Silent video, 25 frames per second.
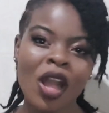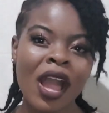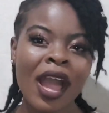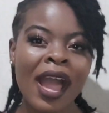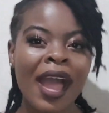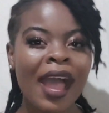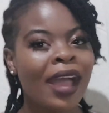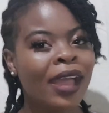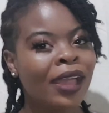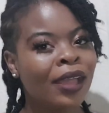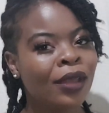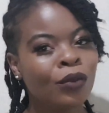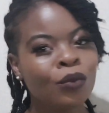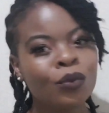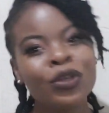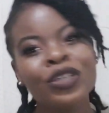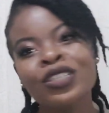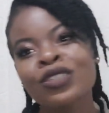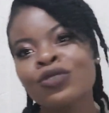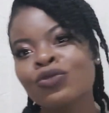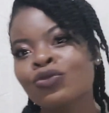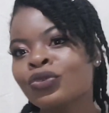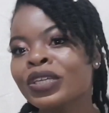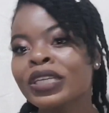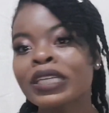I
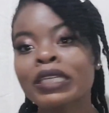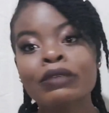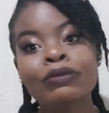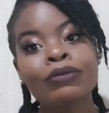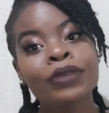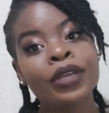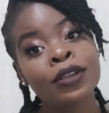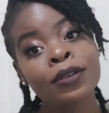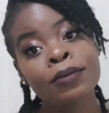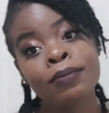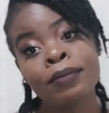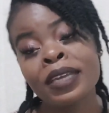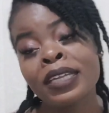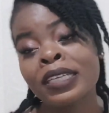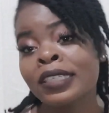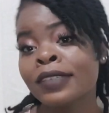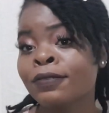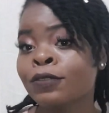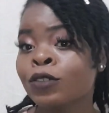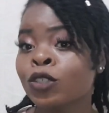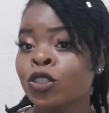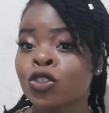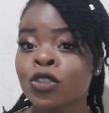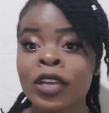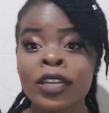wouldn't really recommend
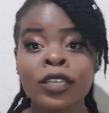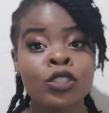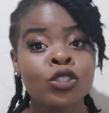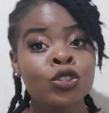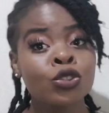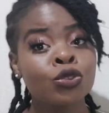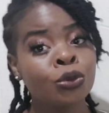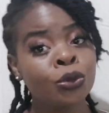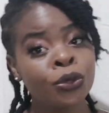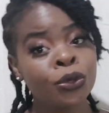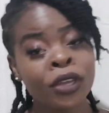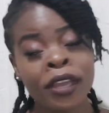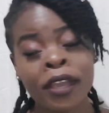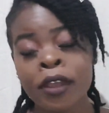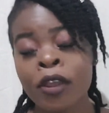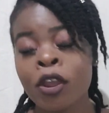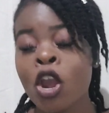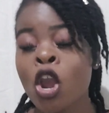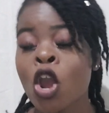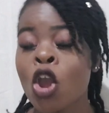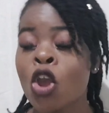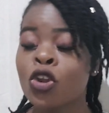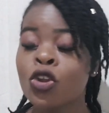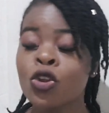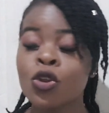if you're trying to grow your hair.
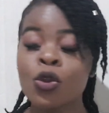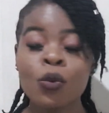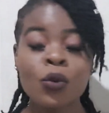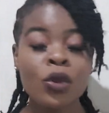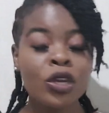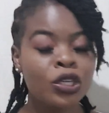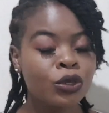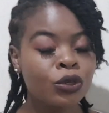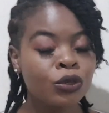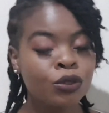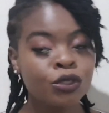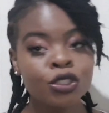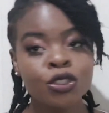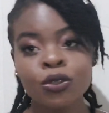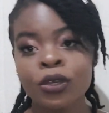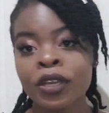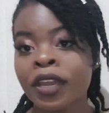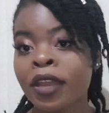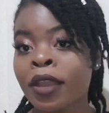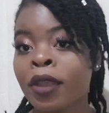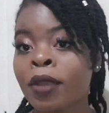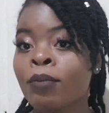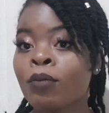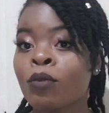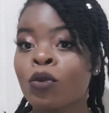No one knows your
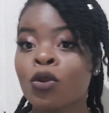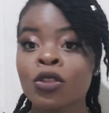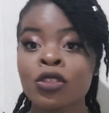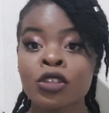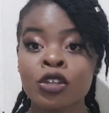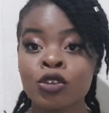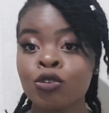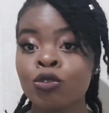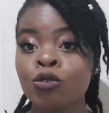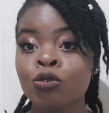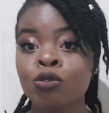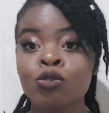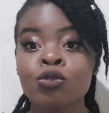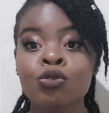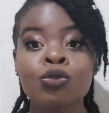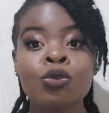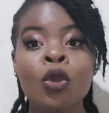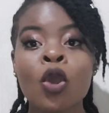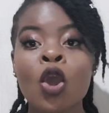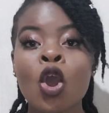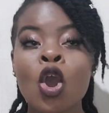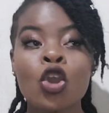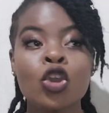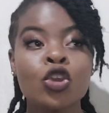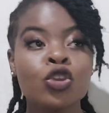hair more than you do.